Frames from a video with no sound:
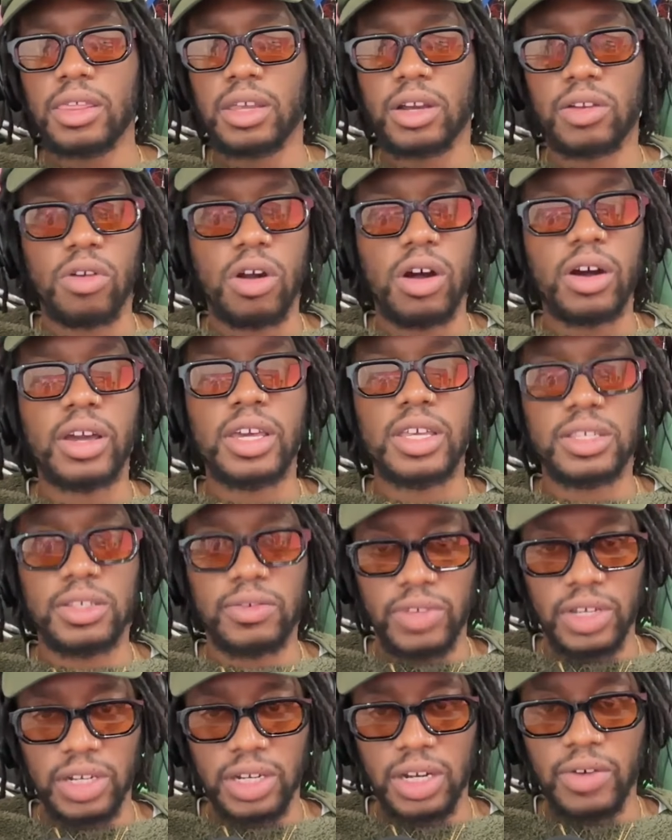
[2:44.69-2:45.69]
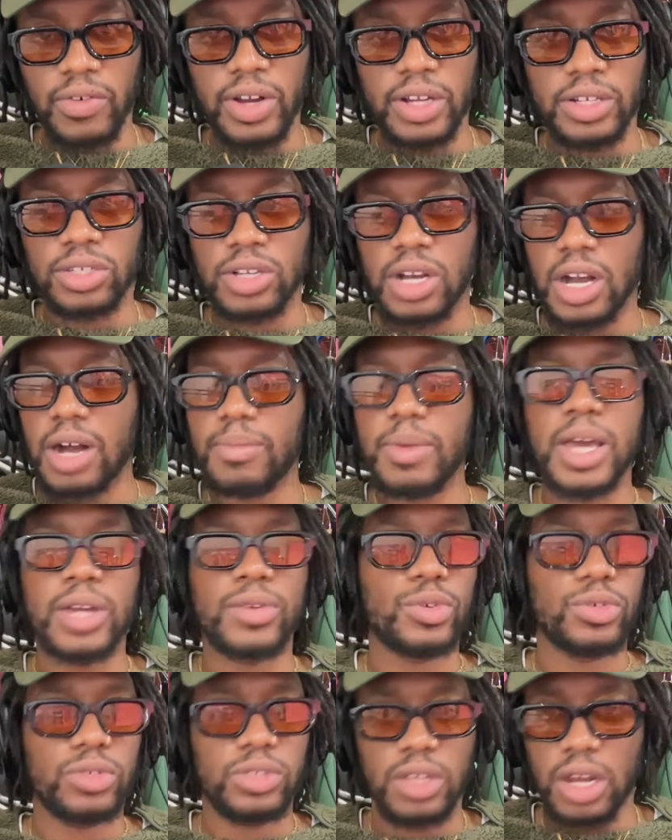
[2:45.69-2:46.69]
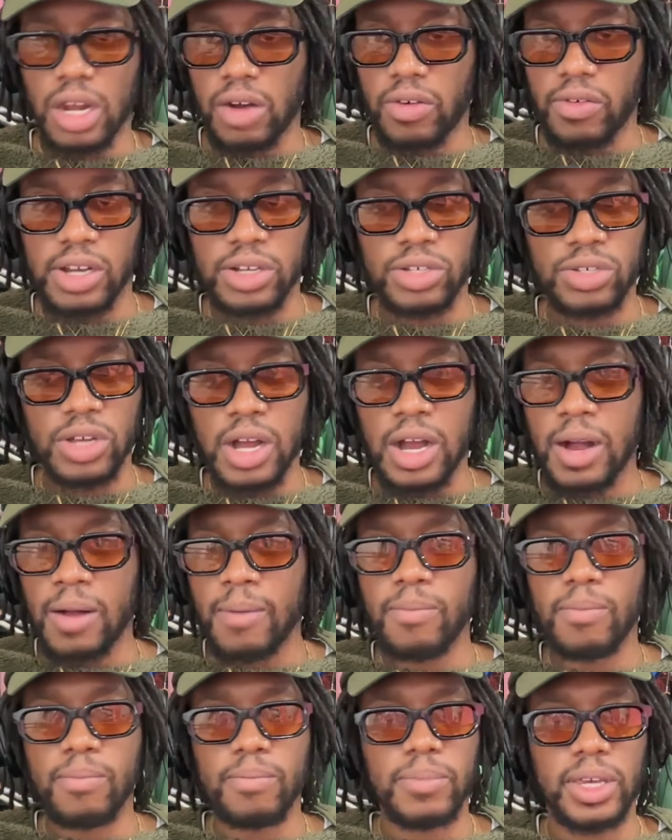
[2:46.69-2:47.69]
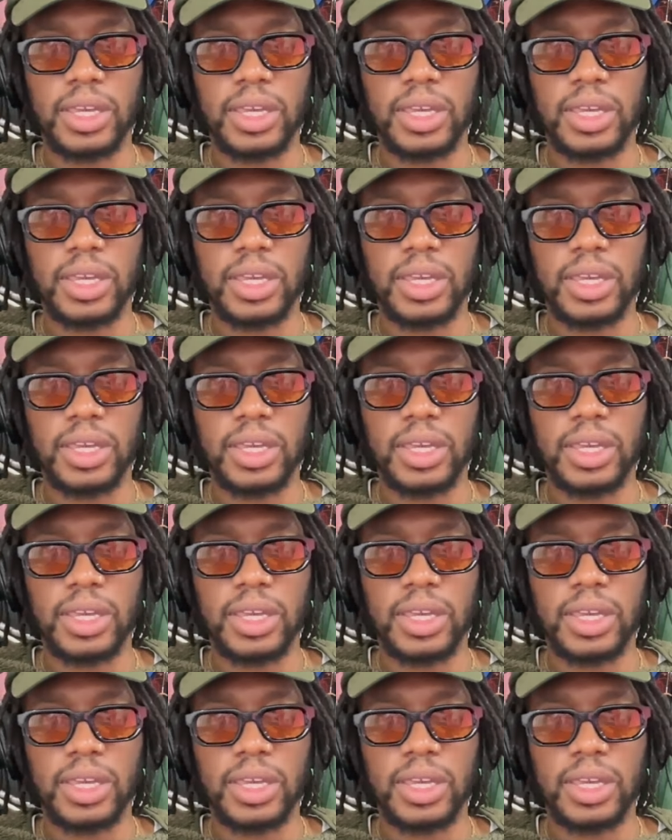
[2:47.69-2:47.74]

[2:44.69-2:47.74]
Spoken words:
The Cronkies have done a great job. Edu's done a great job.